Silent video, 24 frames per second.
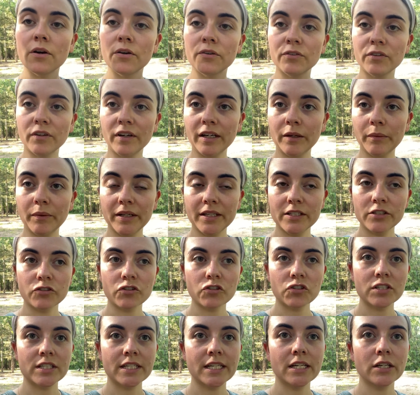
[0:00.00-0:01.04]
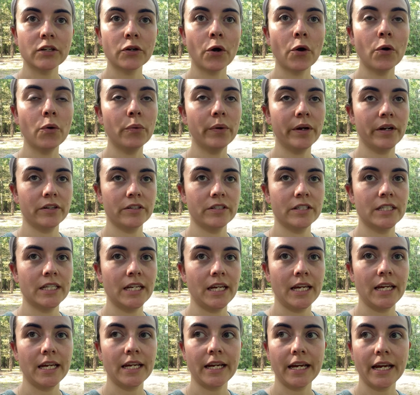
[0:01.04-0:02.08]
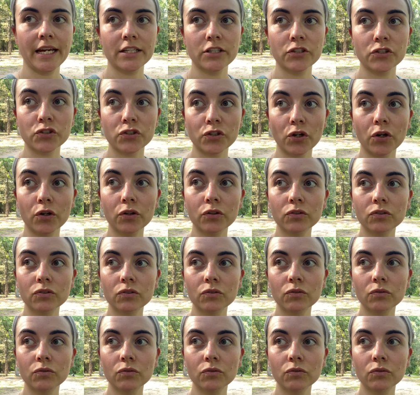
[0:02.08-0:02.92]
For anyone interested, we are staying at Salt